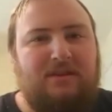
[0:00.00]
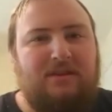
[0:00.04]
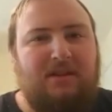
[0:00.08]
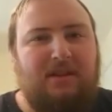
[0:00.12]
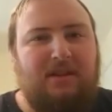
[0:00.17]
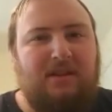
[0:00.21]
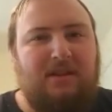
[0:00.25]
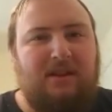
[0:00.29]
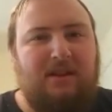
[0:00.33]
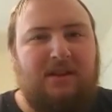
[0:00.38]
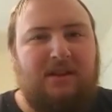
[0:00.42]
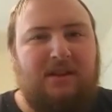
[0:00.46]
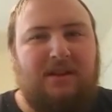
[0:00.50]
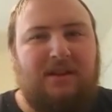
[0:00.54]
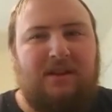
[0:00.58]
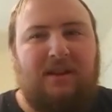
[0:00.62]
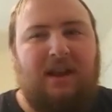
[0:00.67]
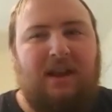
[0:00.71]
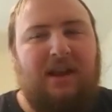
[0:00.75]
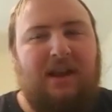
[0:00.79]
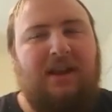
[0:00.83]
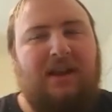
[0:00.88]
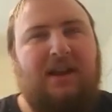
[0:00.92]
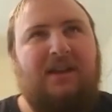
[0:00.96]
like I
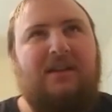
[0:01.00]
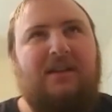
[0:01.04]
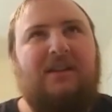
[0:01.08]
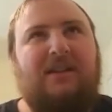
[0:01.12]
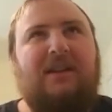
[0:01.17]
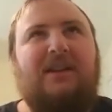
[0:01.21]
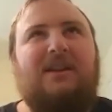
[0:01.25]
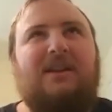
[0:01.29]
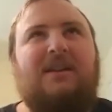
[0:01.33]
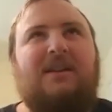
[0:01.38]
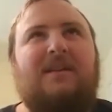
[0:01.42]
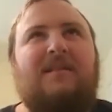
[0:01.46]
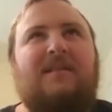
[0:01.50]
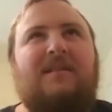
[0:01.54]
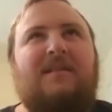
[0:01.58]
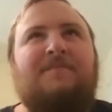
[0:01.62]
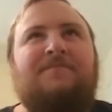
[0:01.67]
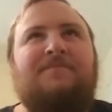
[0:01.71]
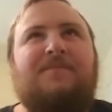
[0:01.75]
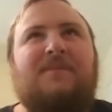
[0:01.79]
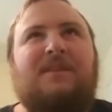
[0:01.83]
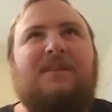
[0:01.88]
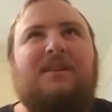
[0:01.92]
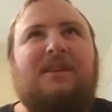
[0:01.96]
kind of like
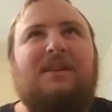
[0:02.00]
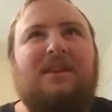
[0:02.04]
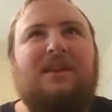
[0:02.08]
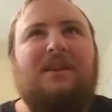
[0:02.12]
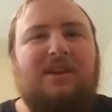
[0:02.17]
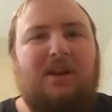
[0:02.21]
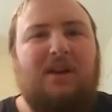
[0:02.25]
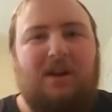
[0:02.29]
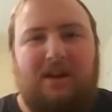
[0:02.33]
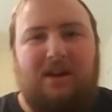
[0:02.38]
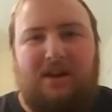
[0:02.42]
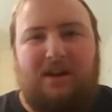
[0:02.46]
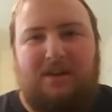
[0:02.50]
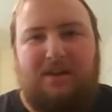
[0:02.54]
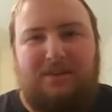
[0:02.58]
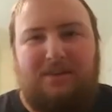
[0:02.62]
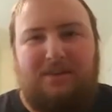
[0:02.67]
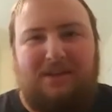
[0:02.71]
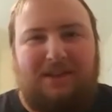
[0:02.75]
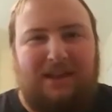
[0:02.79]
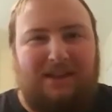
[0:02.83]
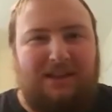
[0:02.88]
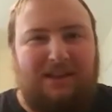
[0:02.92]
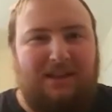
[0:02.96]
get caught up
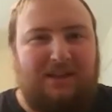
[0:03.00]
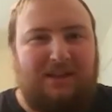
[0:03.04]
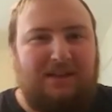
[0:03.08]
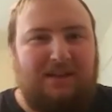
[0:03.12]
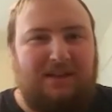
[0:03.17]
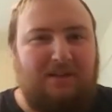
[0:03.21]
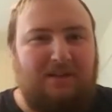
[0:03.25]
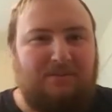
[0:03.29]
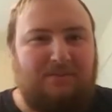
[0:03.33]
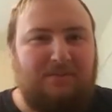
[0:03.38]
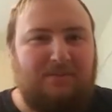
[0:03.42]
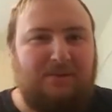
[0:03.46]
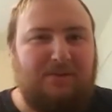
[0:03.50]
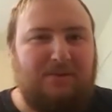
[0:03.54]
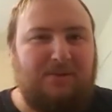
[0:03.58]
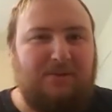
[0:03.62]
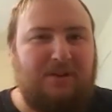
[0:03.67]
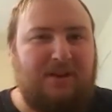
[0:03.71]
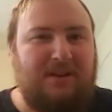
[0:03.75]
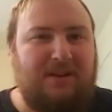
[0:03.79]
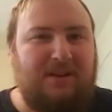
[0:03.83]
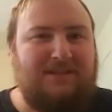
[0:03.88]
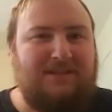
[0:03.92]
in that like number race